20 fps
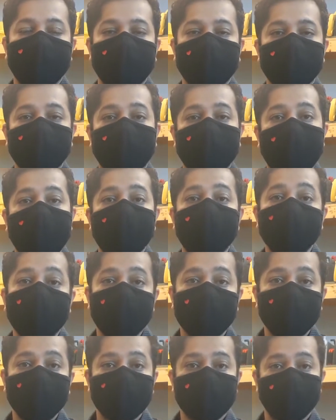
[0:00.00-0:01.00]

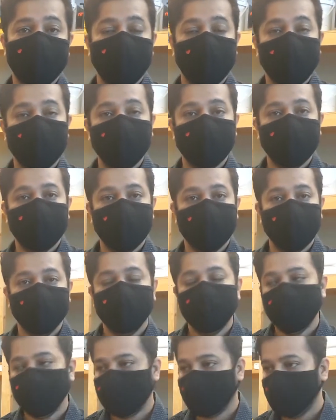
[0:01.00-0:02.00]
gravity is one of the
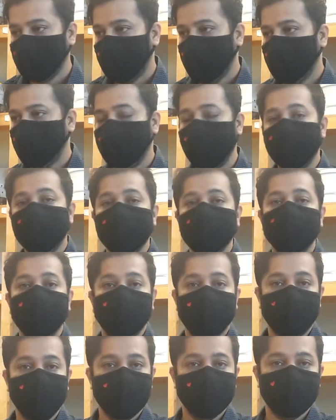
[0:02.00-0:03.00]
gravity and
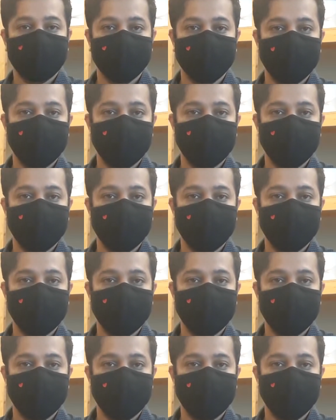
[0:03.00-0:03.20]
magnetism.